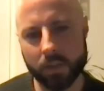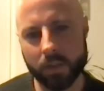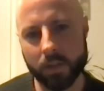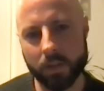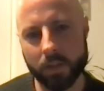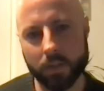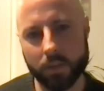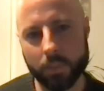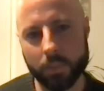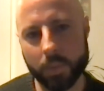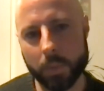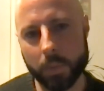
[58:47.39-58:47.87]

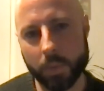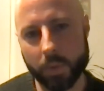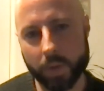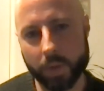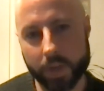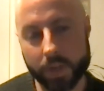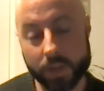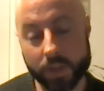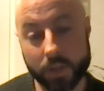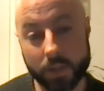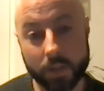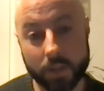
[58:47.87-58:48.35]
and there people are
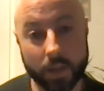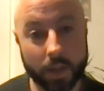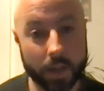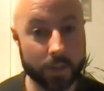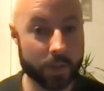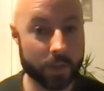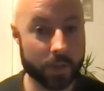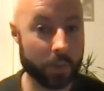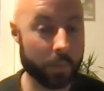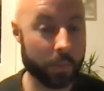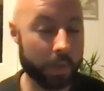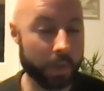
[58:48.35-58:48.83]
asking:
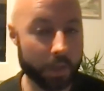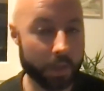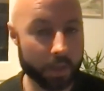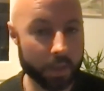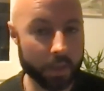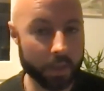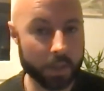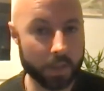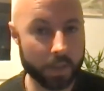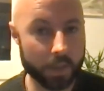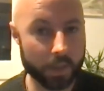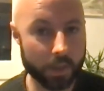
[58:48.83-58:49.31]
Has there been
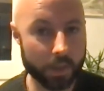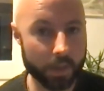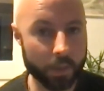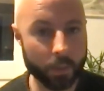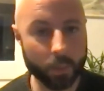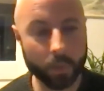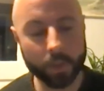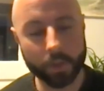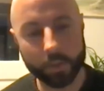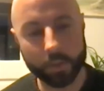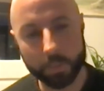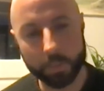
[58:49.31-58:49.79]
any DNA?
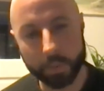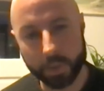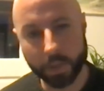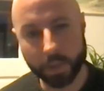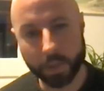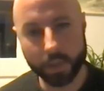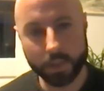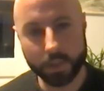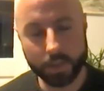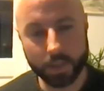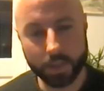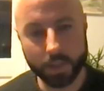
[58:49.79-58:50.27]
Will there be
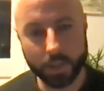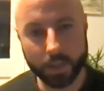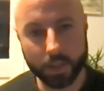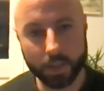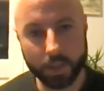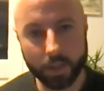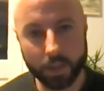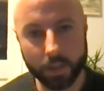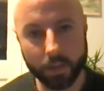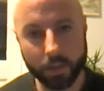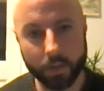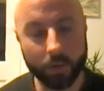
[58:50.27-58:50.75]
any
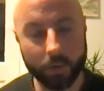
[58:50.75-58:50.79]
DNA?